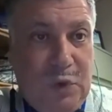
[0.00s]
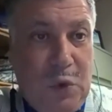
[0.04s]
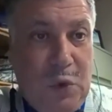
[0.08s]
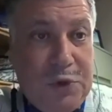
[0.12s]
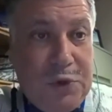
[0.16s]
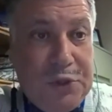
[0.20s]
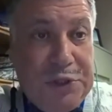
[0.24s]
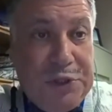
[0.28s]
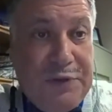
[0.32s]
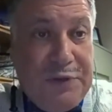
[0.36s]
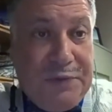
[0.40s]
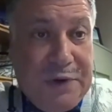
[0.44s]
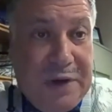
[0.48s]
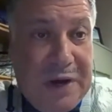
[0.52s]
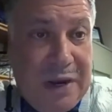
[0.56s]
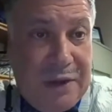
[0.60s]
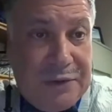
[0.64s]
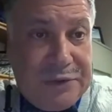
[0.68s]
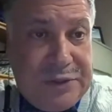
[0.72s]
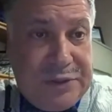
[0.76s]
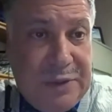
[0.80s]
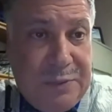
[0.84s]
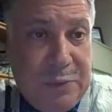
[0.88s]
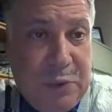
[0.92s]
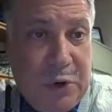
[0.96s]
when you leave your
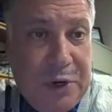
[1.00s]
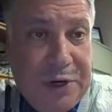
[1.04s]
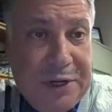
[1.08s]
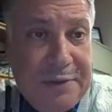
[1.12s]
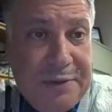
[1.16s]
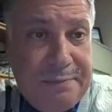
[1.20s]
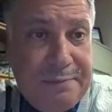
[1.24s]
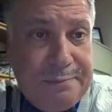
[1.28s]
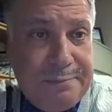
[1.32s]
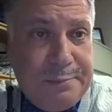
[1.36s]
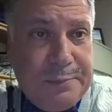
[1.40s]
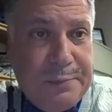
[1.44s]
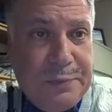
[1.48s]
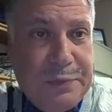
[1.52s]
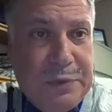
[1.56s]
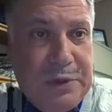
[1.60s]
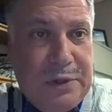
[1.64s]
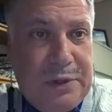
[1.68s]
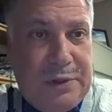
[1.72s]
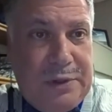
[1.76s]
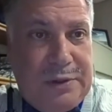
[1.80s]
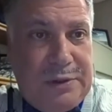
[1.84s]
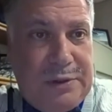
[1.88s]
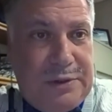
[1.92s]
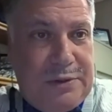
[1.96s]
house in the morning,
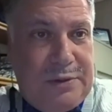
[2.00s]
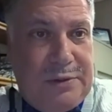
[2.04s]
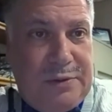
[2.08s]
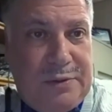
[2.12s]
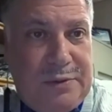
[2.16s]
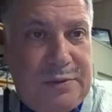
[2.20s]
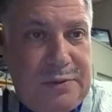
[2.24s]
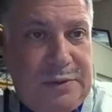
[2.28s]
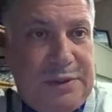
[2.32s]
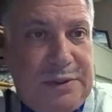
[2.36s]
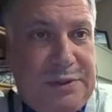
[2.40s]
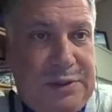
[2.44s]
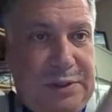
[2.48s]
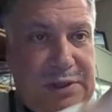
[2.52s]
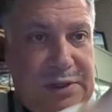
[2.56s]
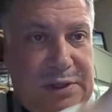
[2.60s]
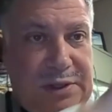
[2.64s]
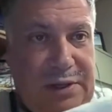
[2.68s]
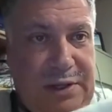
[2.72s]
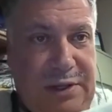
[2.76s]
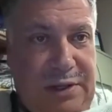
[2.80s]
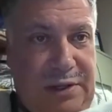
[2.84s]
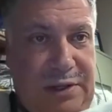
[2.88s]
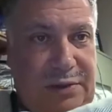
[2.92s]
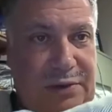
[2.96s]
you get the
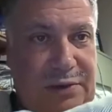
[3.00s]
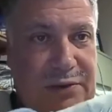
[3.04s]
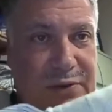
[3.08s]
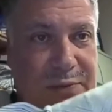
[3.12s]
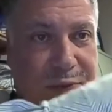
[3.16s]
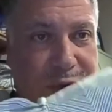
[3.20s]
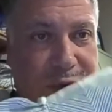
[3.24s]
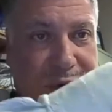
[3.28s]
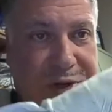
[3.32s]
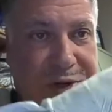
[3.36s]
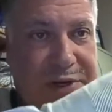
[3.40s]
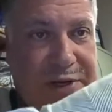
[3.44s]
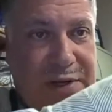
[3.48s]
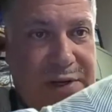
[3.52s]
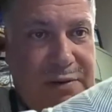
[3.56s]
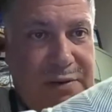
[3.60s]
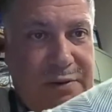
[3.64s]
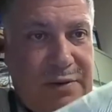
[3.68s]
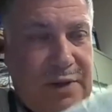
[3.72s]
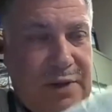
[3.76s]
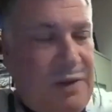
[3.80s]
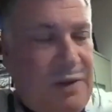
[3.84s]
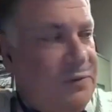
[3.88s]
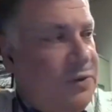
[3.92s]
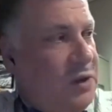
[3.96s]
key, you put it in.
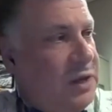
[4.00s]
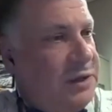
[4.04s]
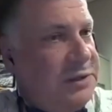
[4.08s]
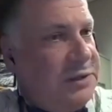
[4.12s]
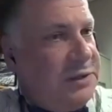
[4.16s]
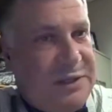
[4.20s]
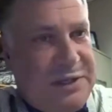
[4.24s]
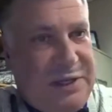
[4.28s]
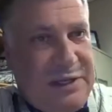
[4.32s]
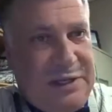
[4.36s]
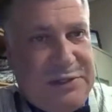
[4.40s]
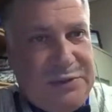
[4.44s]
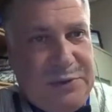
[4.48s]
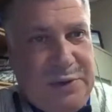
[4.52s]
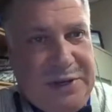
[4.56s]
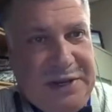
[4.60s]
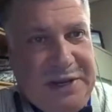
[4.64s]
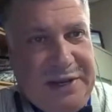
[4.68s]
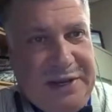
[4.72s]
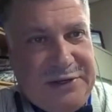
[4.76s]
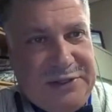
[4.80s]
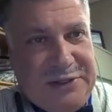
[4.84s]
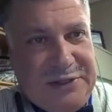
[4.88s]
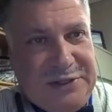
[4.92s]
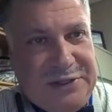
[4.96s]
I've lost the key, so I
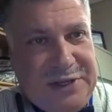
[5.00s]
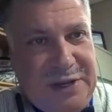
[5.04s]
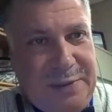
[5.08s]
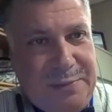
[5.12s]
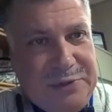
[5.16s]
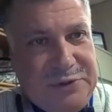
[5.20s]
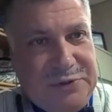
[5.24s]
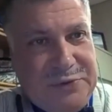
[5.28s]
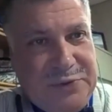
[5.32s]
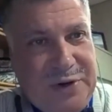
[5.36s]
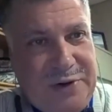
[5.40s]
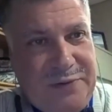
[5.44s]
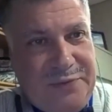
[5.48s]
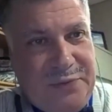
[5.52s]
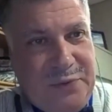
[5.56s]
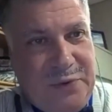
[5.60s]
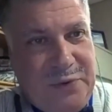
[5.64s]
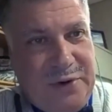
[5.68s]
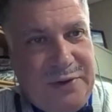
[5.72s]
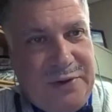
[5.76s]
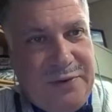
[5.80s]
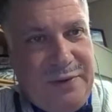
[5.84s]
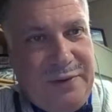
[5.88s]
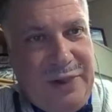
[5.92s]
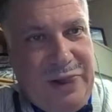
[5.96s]
can't demonstrate it
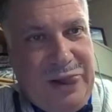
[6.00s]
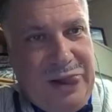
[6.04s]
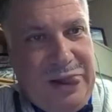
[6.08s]
for you.